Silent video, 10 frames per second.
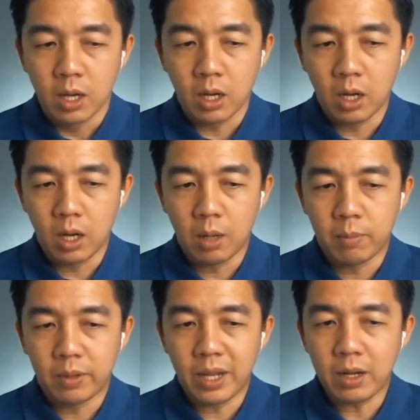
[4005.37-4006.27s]
um,
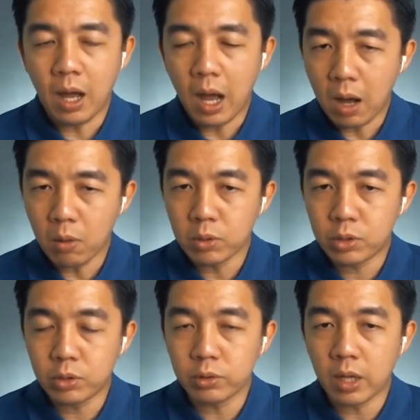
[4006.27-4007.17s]
then how would
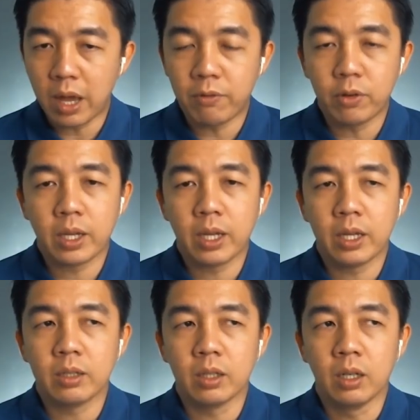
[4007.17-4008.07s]
you
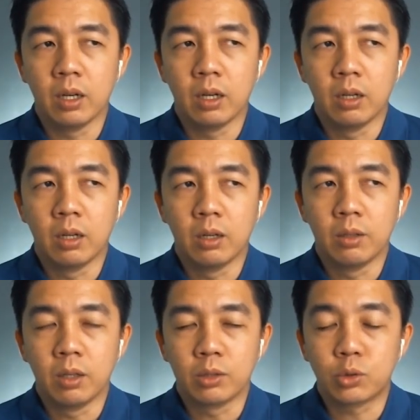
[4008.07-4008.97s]
advocate a, a,
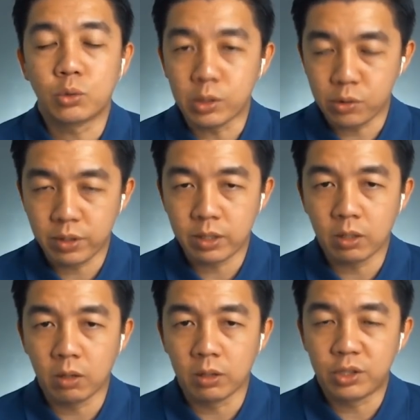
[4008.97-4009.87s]
a swing trader
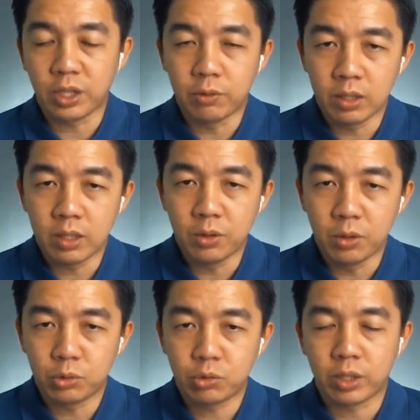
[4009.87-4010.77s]
or a generally
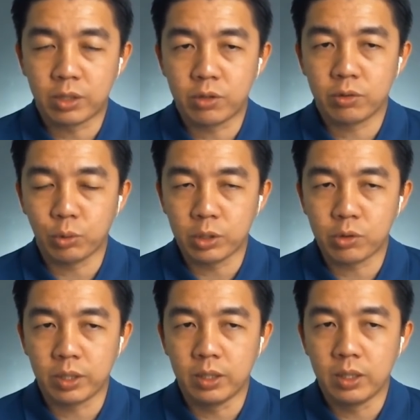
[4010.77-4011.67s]
new swing, swing
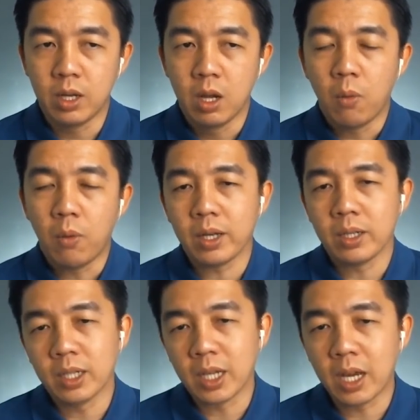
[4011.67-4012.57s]
trader what are
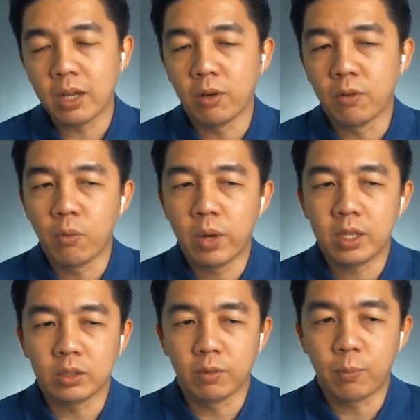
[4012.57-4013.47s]
the kind of
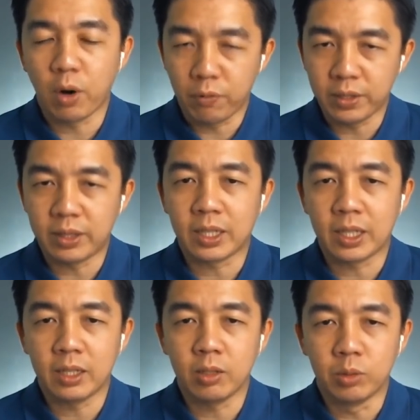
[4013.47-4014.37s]
ways of profit
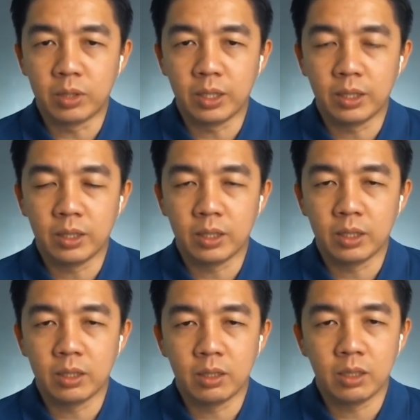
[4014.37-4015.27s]
taking you think
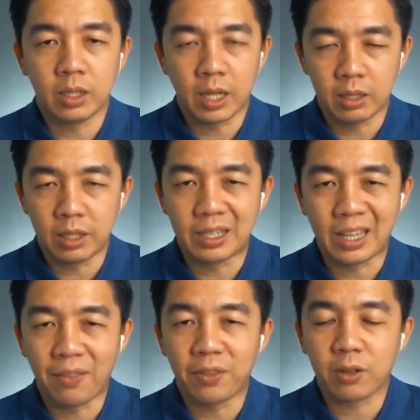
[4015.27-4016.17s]
he can he
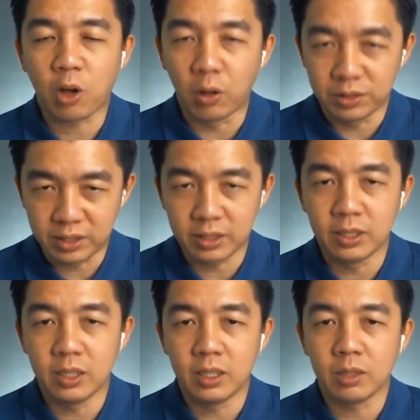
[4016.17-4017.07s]
can
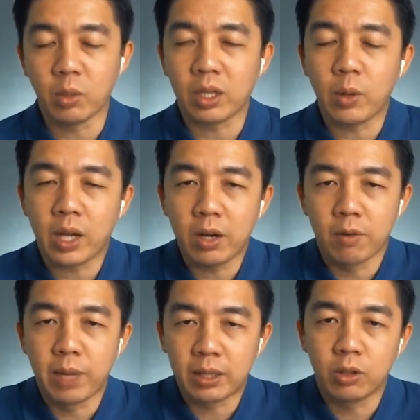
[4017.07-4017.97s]
consider what, what kind of
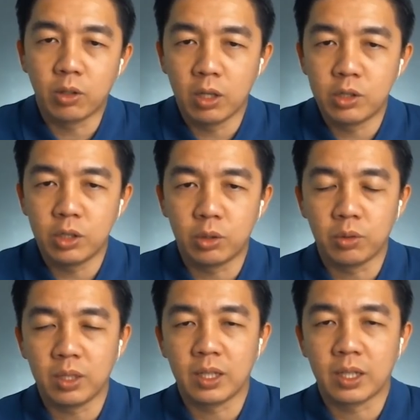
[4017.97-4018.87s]
methodology do you
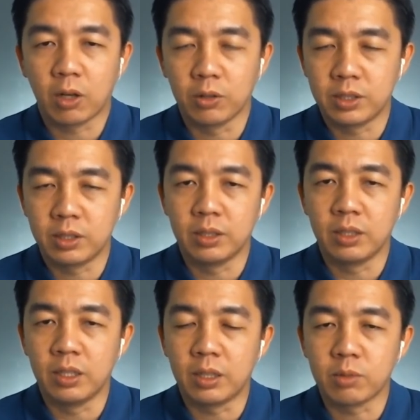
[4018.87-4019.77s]
think he can consider in,
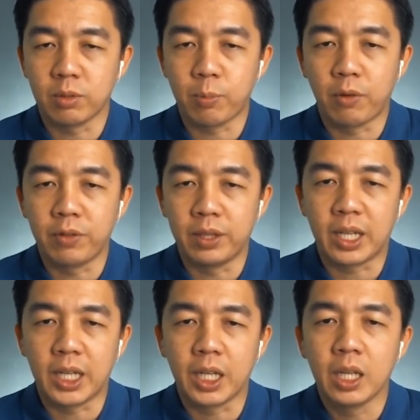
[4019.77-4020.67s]
in terms of profit taking